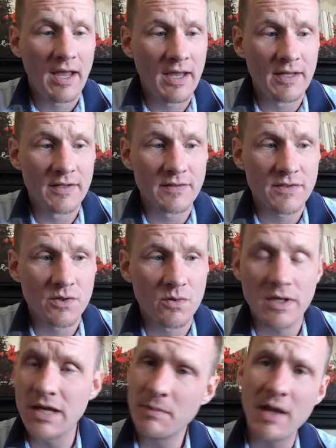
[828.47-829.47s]
And so
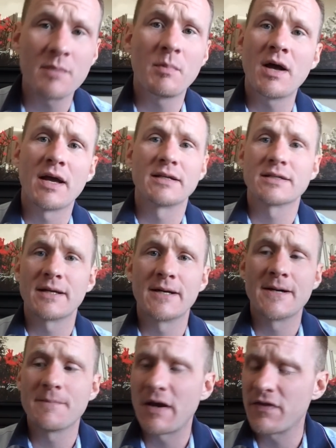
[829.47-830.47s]
keep that in mind.
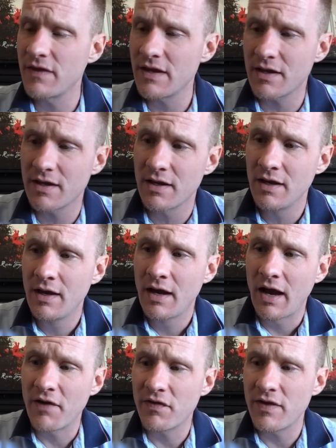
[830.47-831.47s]
Um, I think
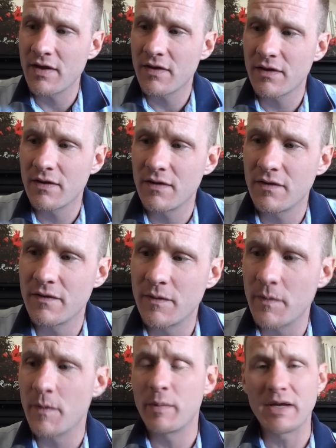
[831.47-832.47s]
I think the,
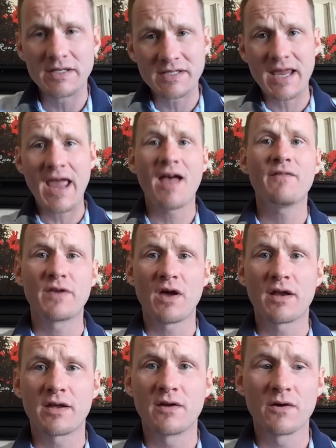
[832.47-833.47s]
the biggest
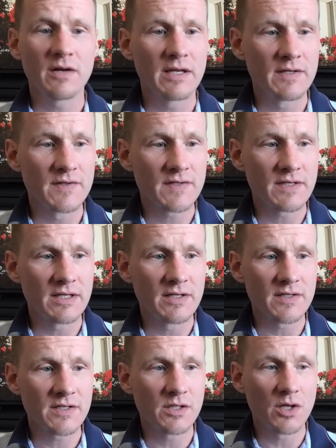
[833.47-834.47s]
caveat here is
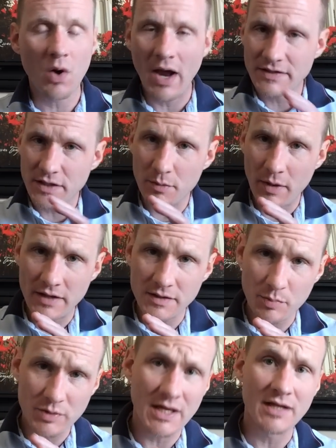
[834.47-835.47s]
is you know as it
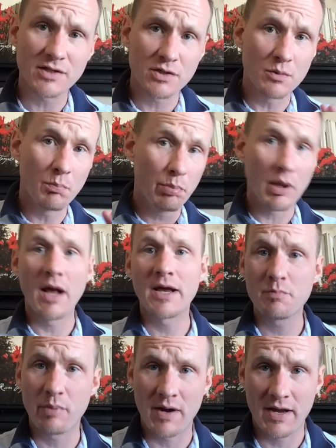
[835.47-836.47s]
as it pertains to
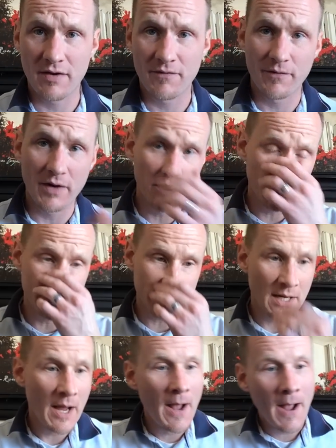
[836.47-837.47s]
blind buying a fragrance,